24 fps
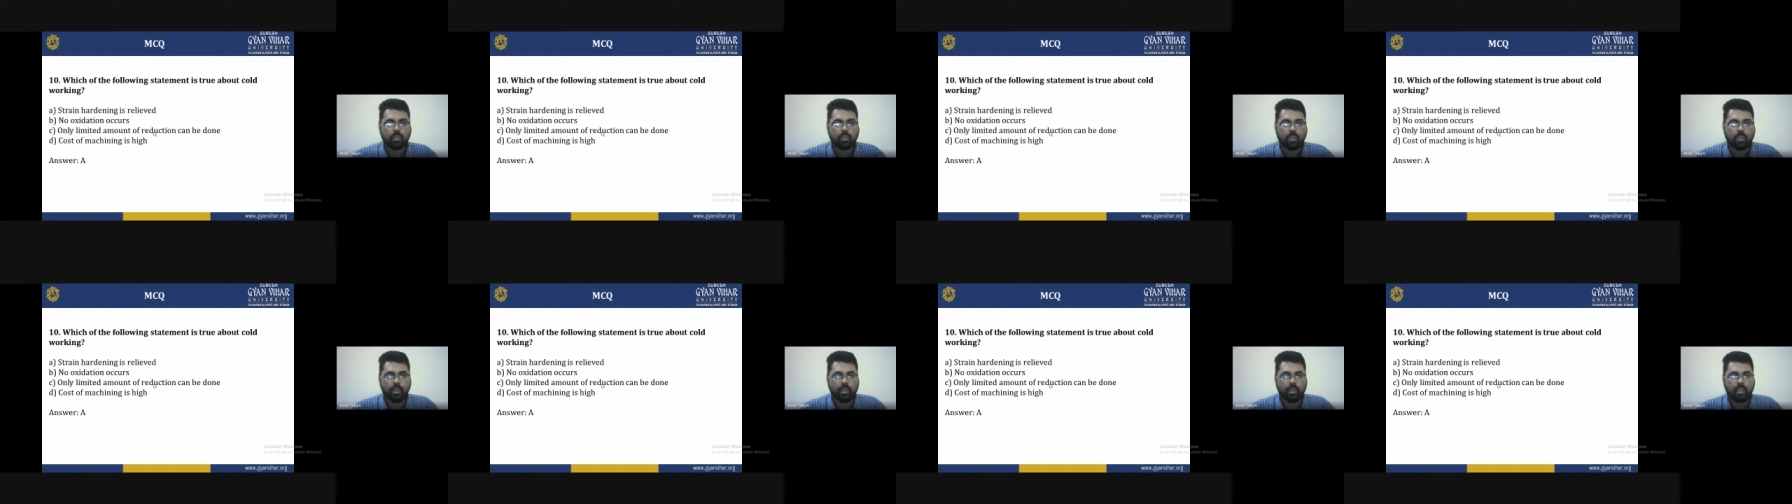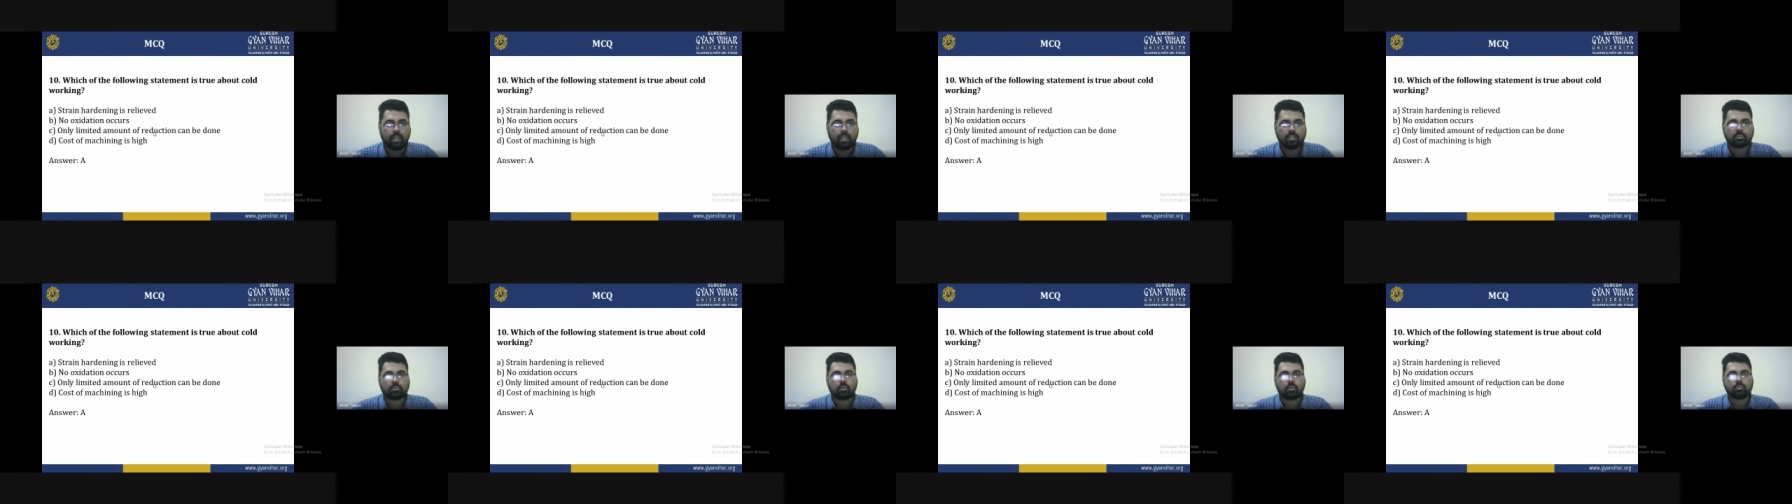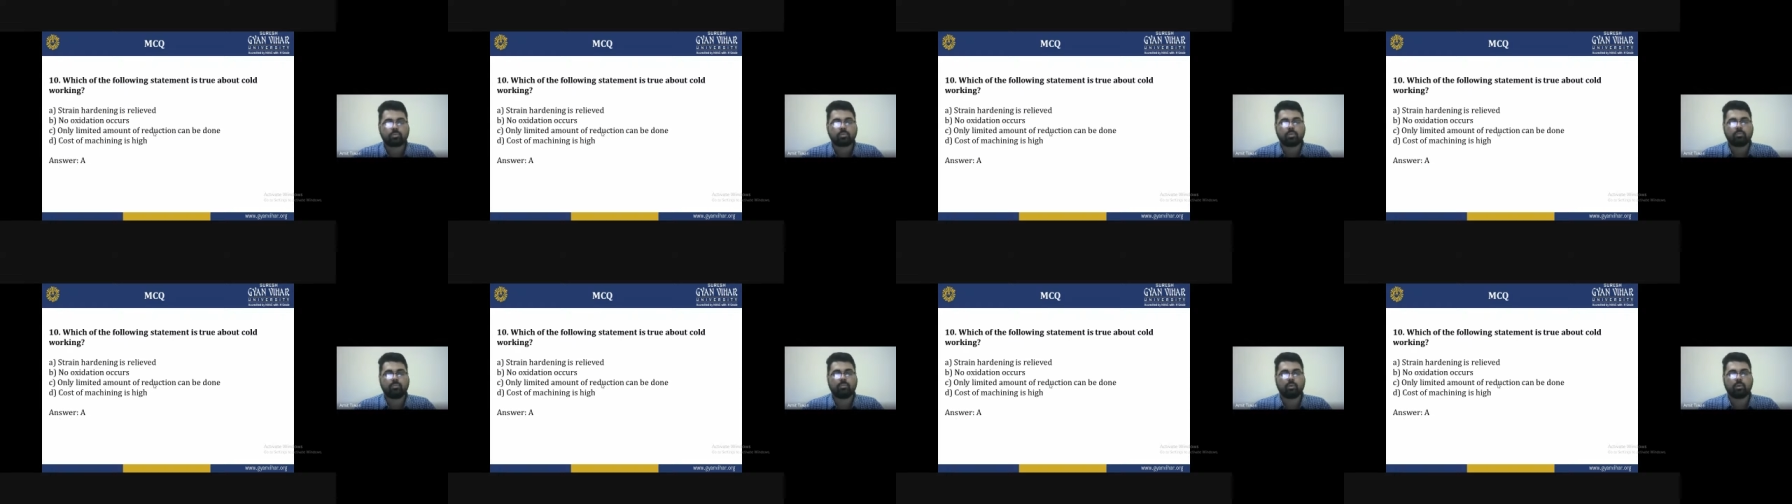And last
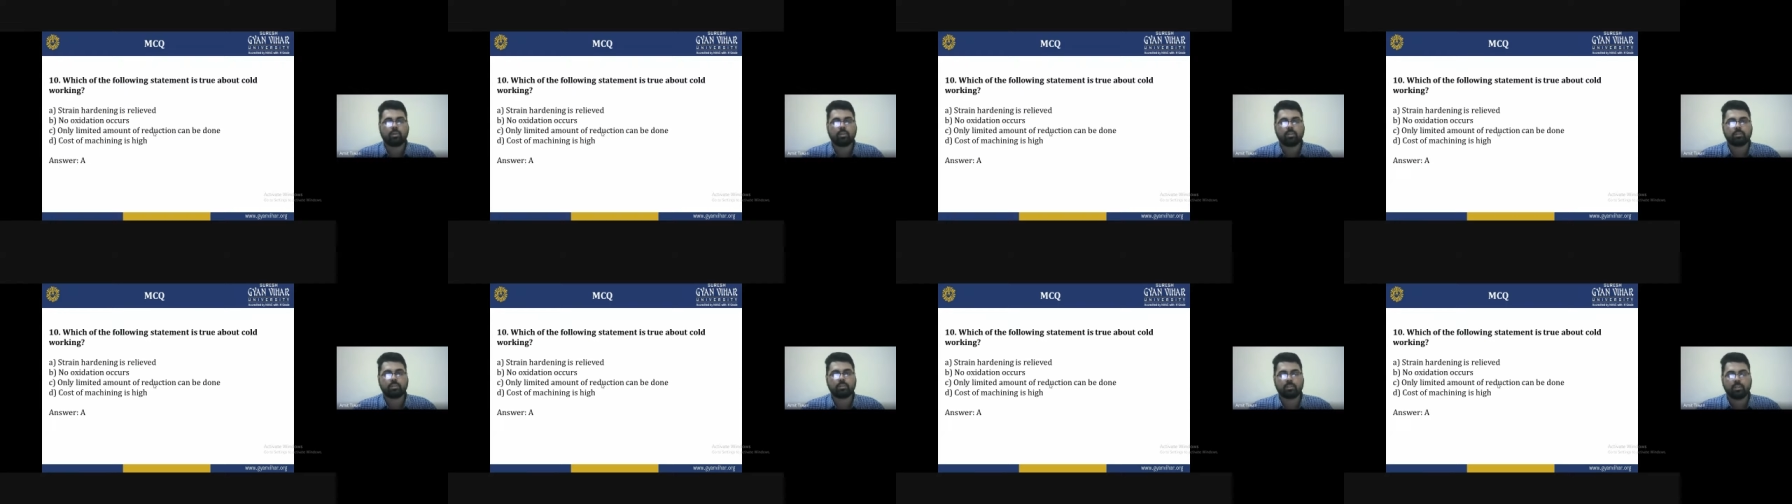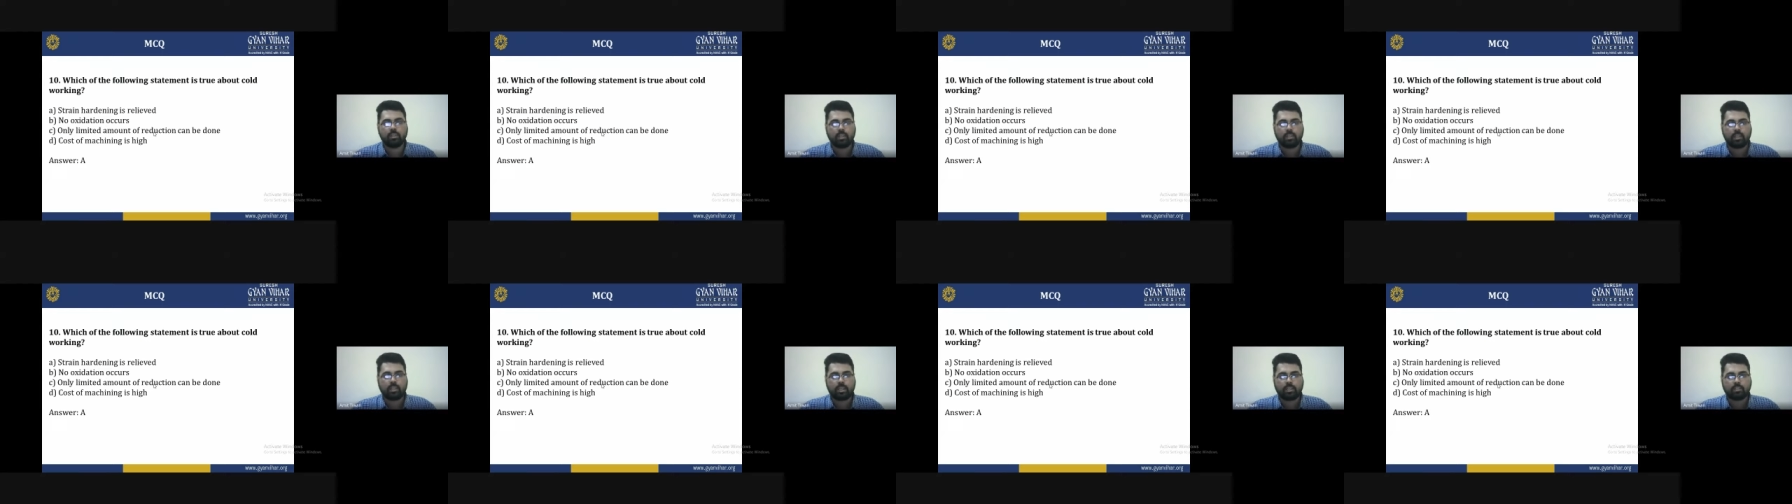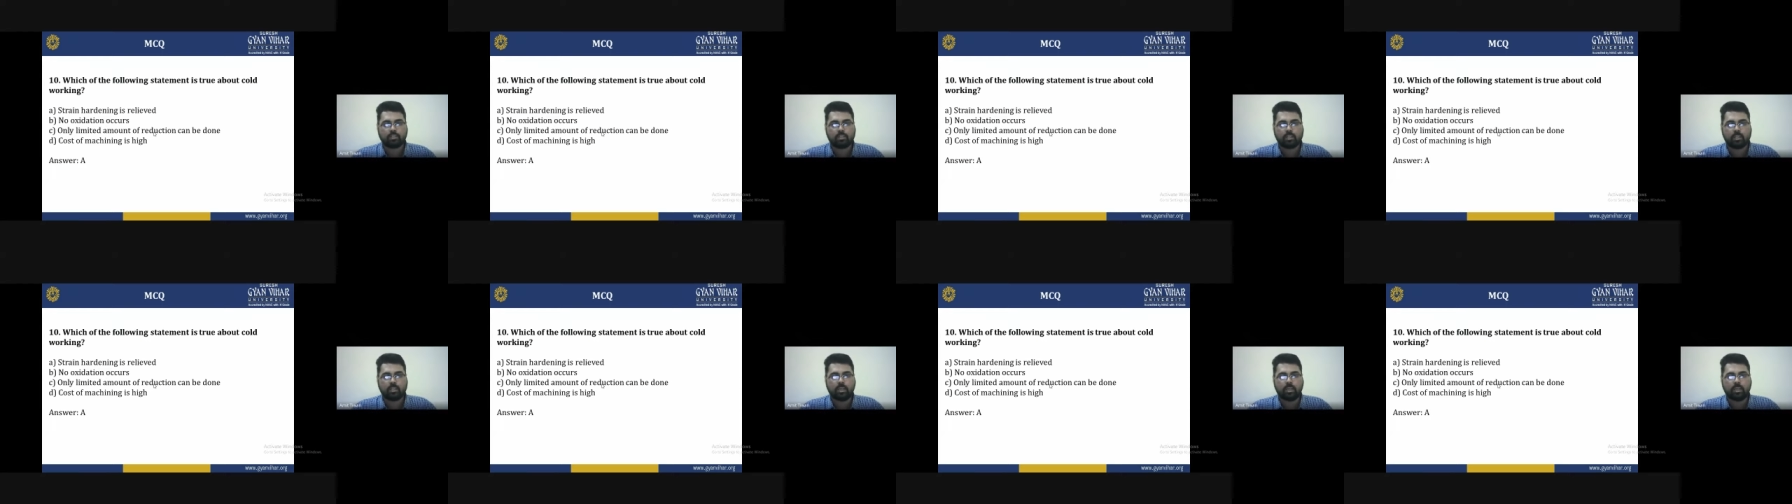question for this lecture,